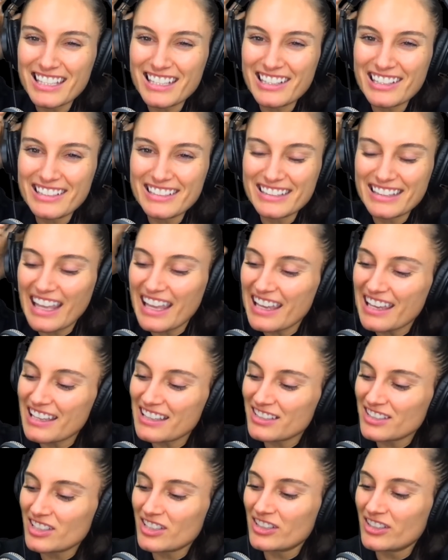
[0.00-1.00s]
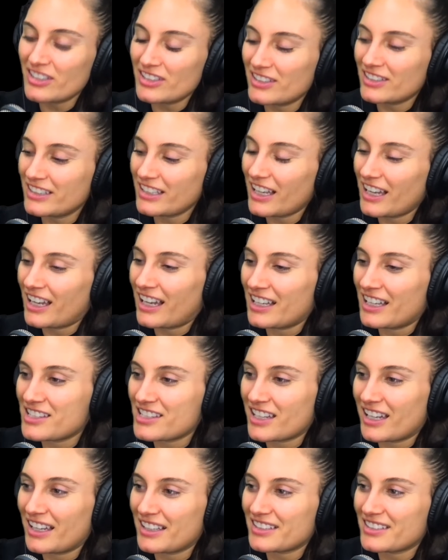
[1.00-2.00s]
you know, these two are
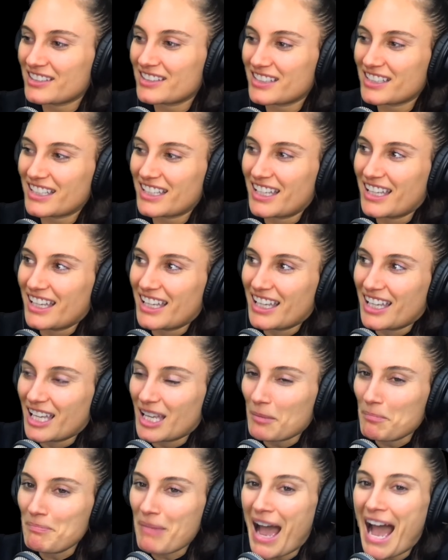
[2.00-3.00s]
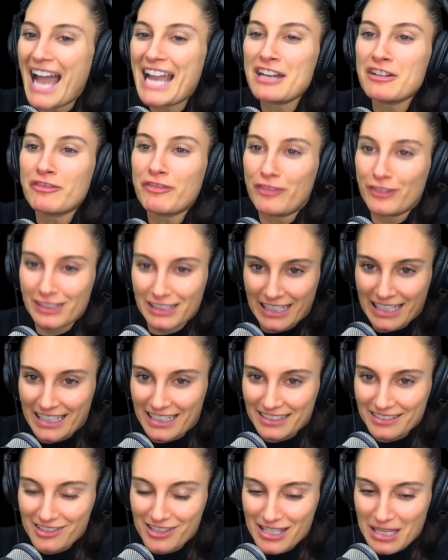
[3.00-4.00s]
just
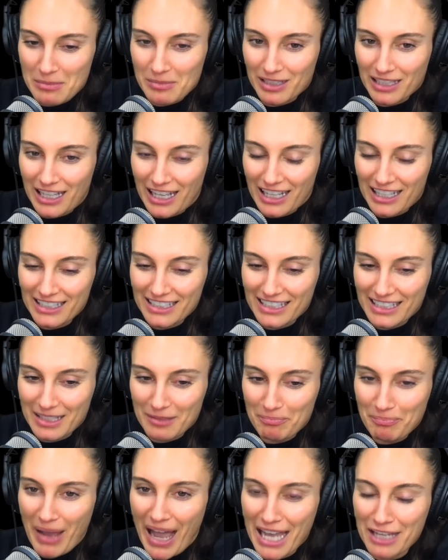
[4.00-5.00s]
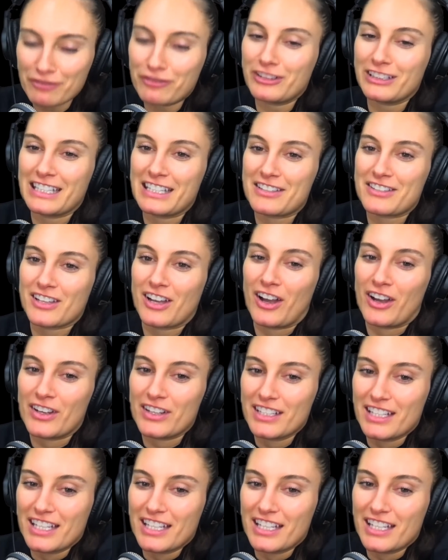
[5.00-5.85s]
painfully similar, painfully so.